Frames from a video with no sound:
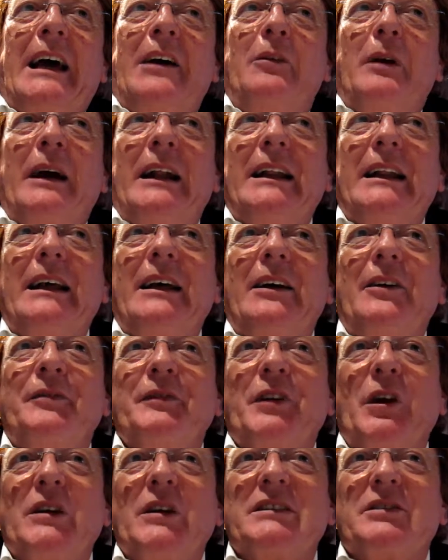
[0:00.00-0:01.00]
Well,
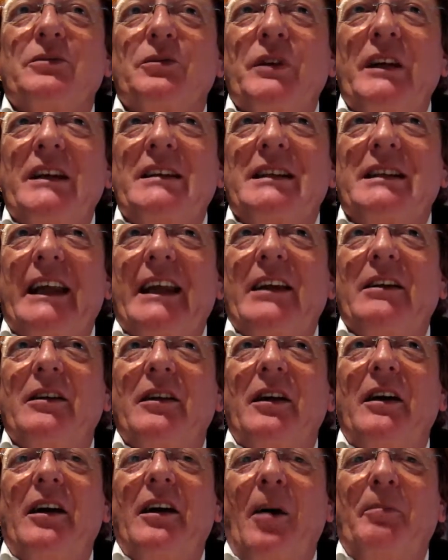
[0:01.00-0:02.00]
of course, Riesling
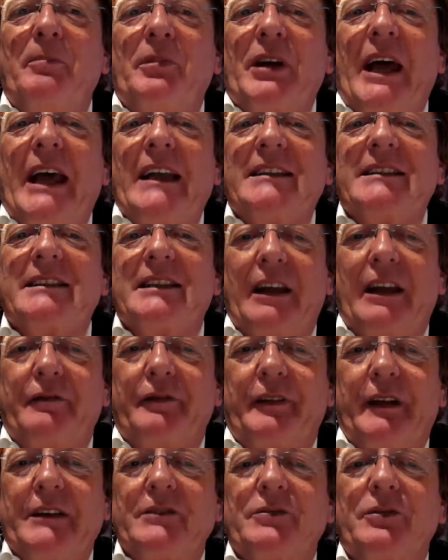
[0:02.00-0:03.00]
operates
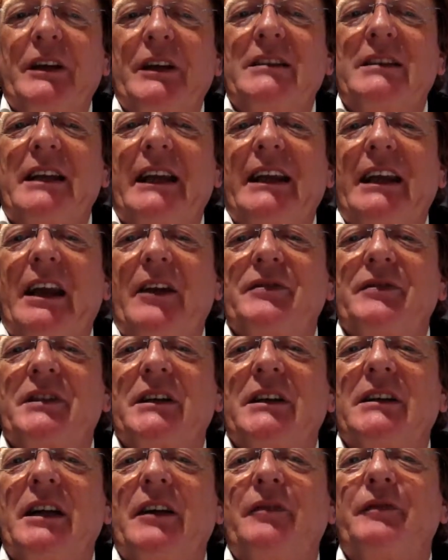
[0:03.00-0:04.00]
different. Riesling gives
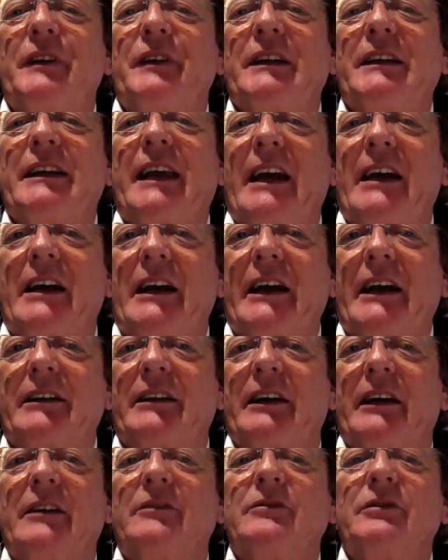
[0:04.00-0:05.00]
a different character.